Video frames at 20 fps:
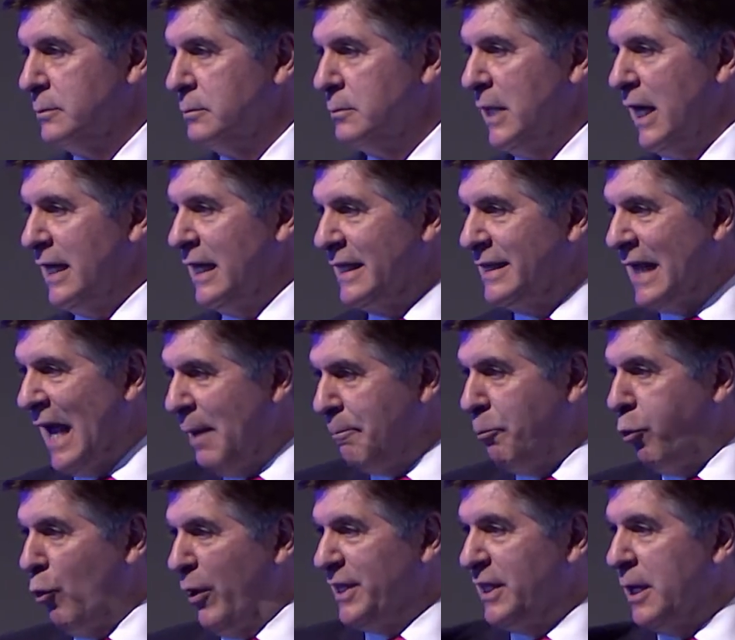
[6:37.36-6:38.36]
And at that
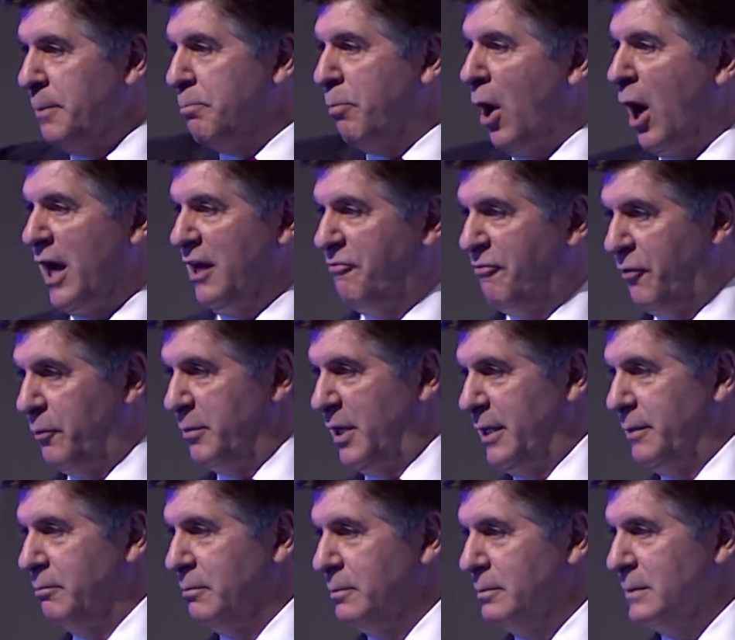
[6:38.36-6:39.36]
point, they'd buy it for me.
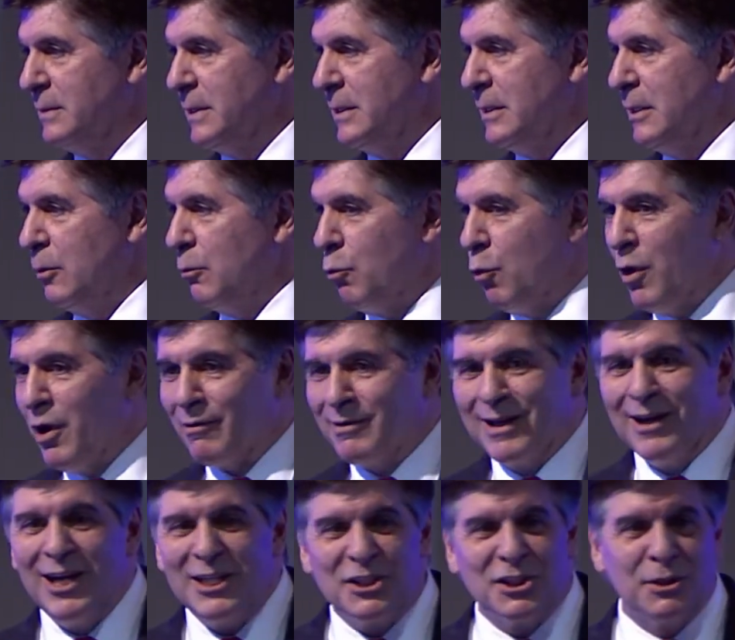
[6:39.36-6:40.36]
Well,
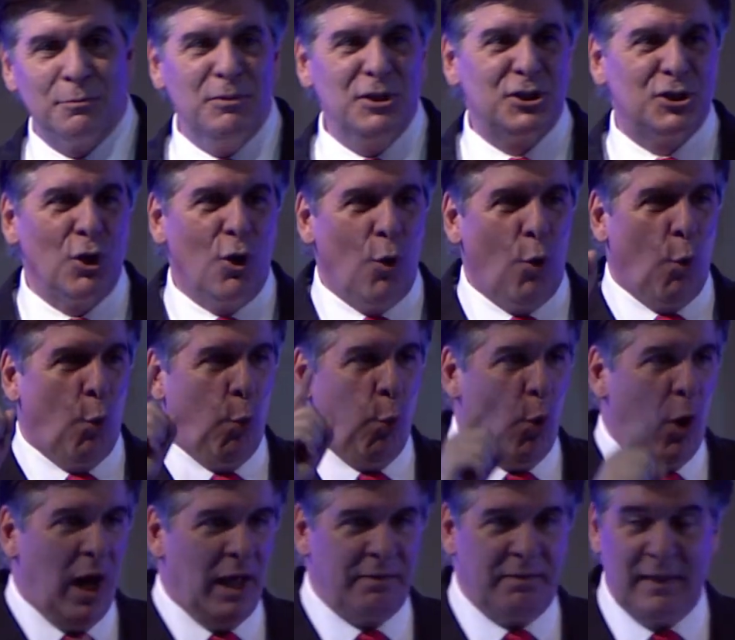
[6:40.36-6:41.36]
customers
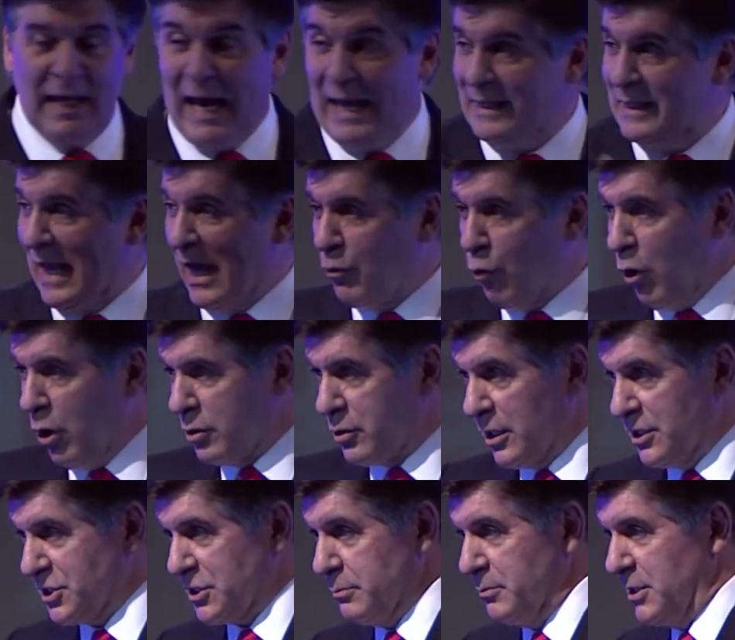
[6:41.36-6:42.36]
want that. Not all
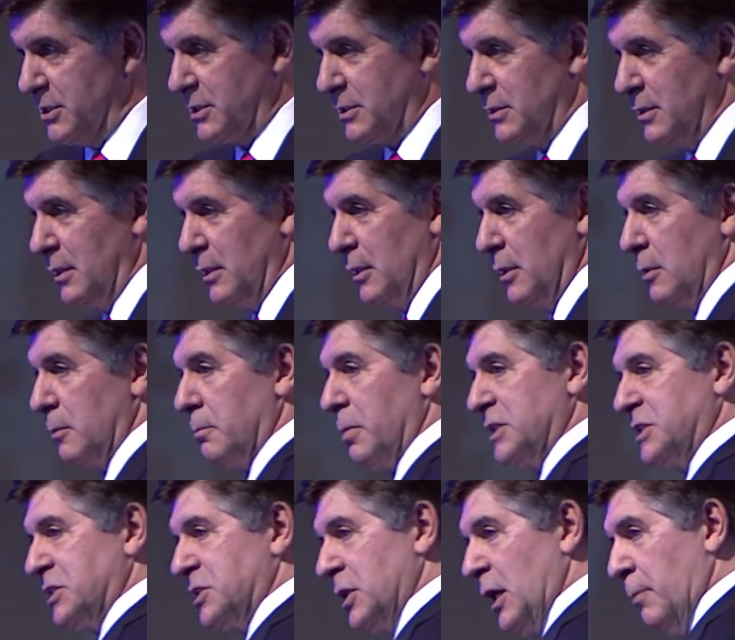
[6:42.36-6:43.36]
customers, but
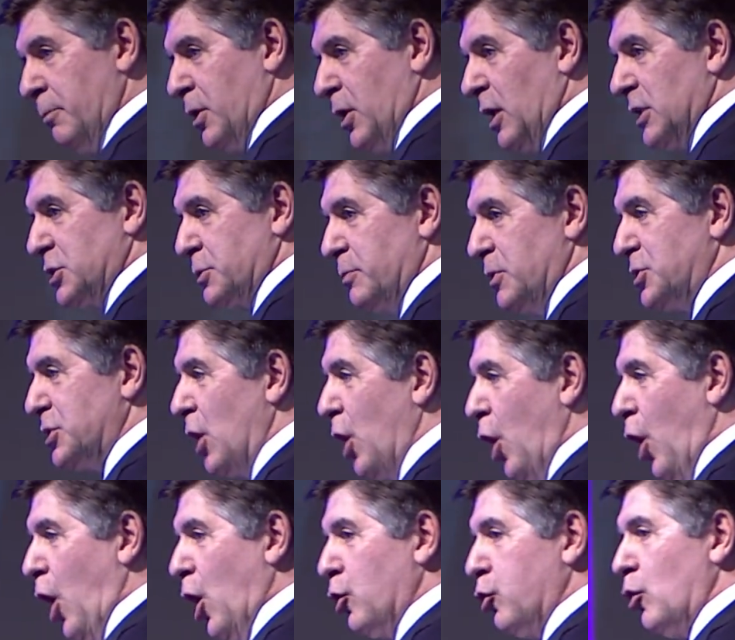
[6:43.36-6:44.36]
some customers
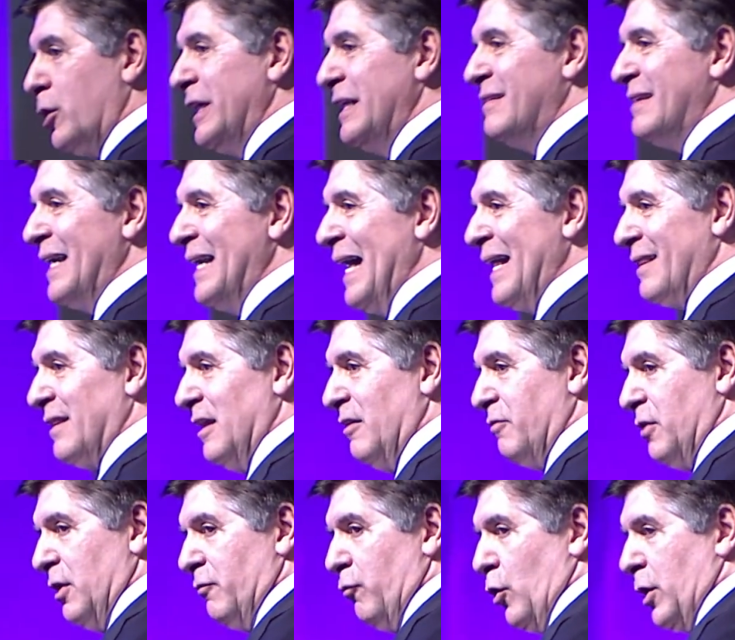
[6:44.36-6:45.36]
are looking to that level
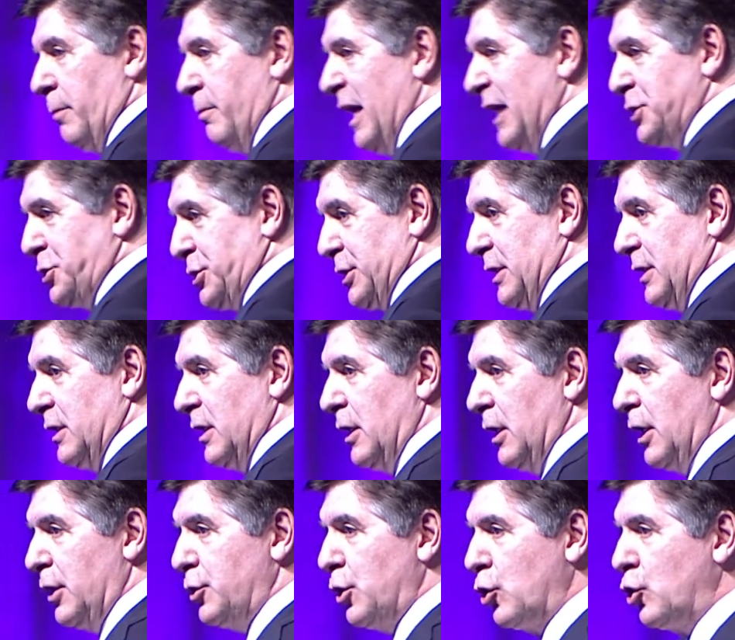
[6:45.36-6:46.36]
of automation
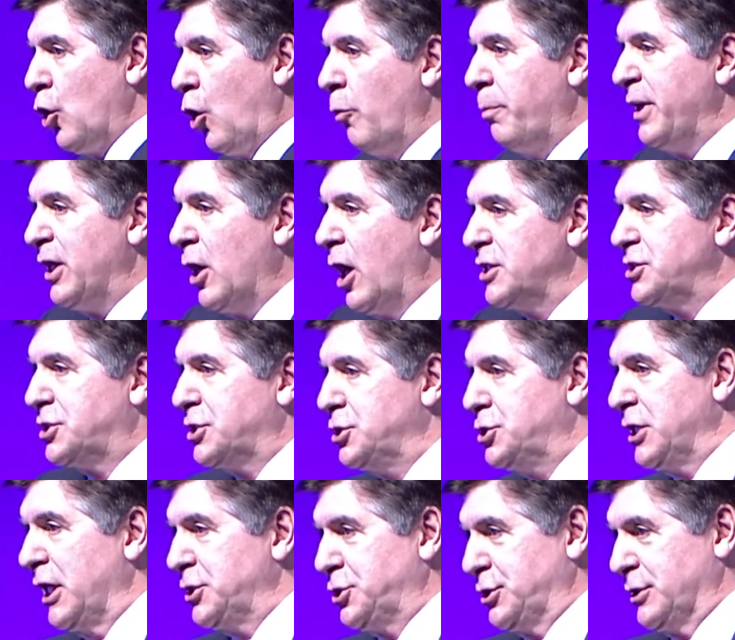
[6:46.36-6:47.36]
to go beyond
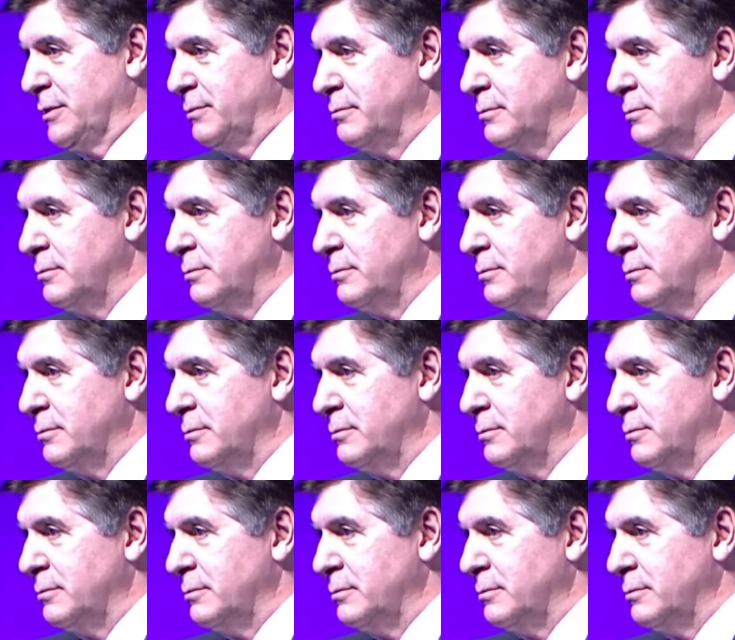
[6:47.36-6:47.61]
suggestion.